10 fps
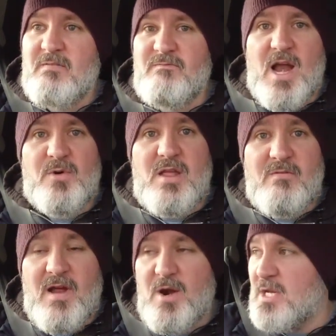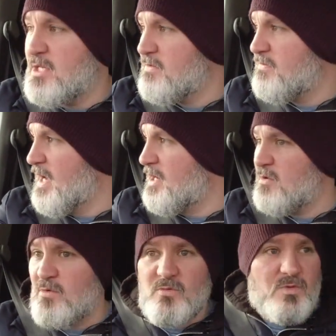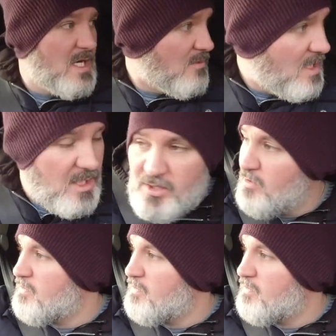Very, very good fun. Really, really cool